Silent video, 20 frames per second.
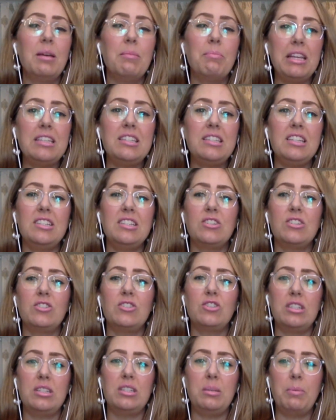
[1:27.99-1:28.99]
macy's and
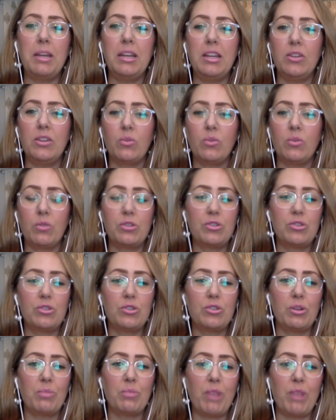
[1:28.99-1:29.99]
jcpenney and
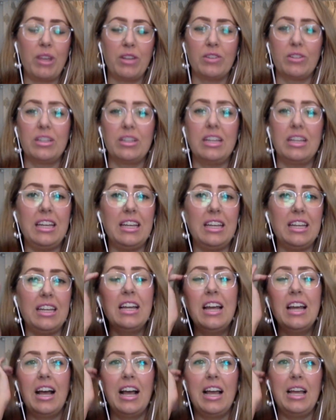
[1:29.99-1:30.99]
nordstrom regularly
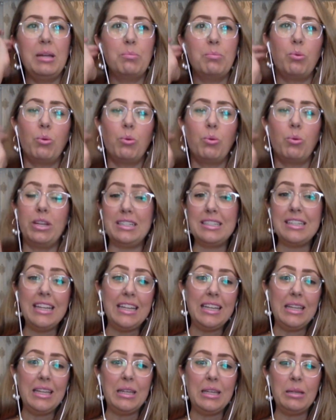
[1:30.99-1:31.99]
i employed a
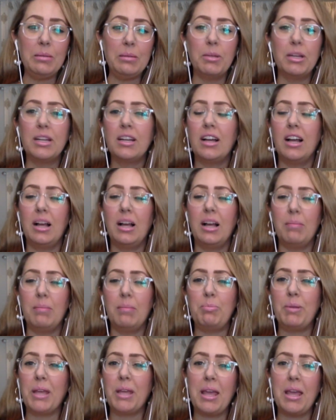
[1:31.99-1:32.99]
team um,
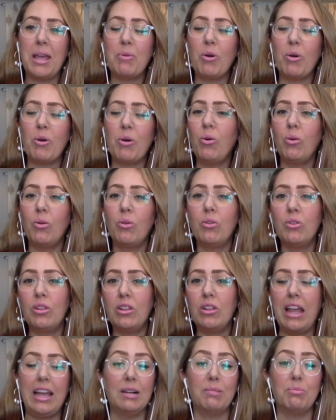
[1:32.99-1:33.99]
it became a
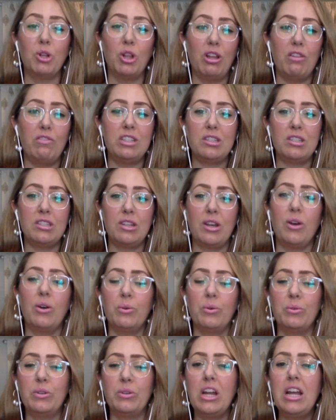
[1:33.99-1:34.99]
whole animal of its
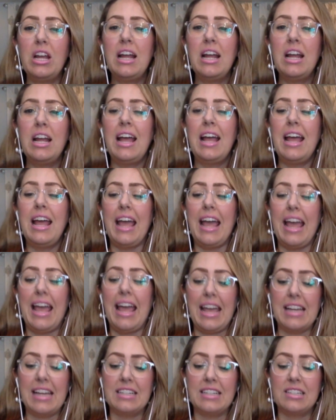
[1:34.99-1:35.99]
own
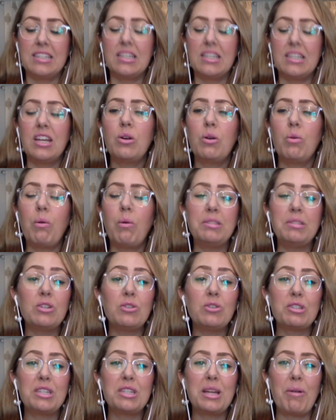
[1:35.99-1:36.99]
and what was
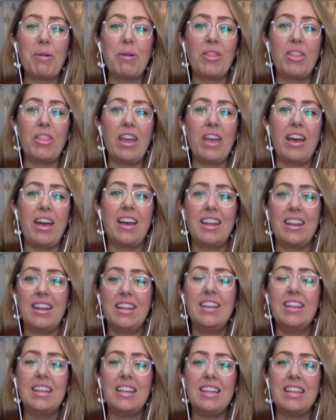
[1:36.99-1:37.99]
interesting about that
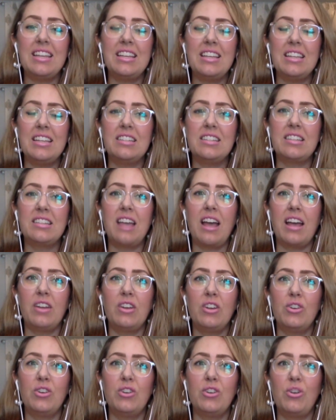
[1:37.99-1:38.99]
is
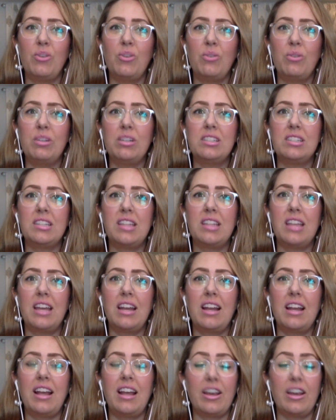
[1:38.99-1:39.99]
i noticed
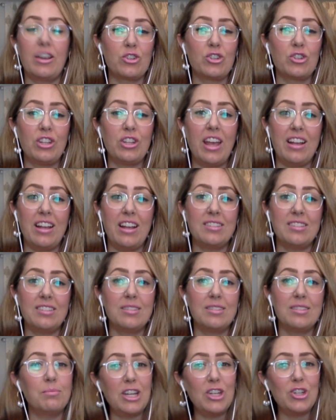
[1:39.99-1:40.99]
that i actually had
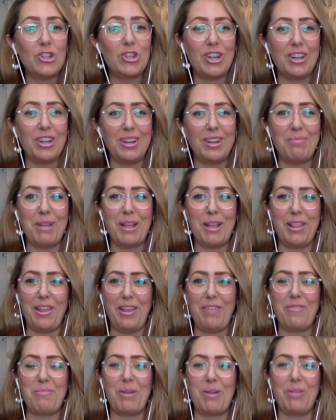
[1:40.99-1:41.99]
some tension in my
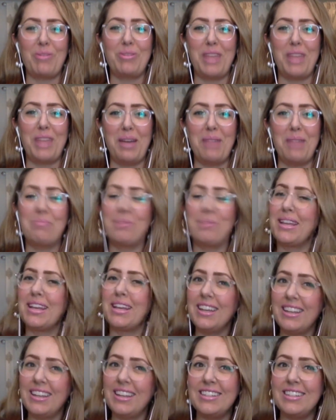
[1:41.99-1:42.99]
life about that
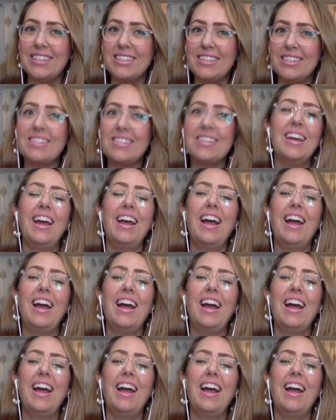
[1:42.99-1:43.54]
because